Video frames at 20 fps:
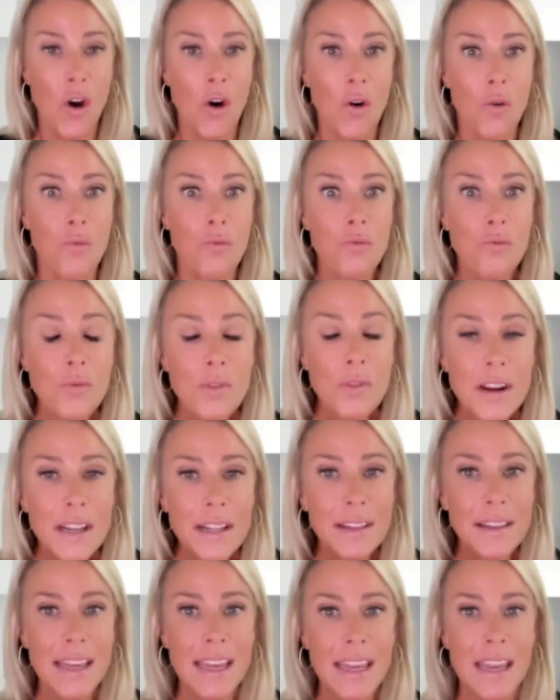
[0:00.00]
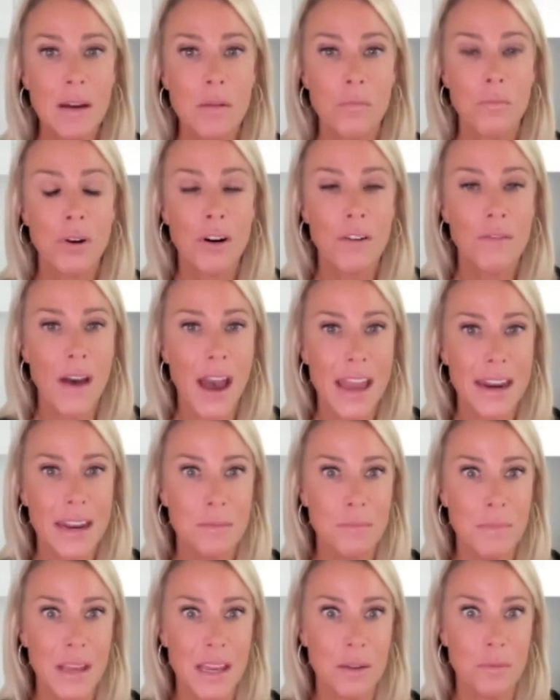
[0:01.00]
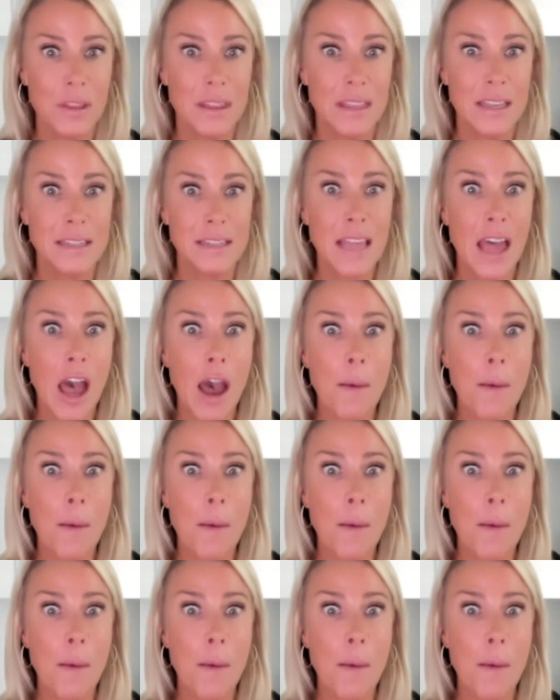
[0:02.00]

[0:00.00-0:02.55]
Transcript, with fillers: really provided me with this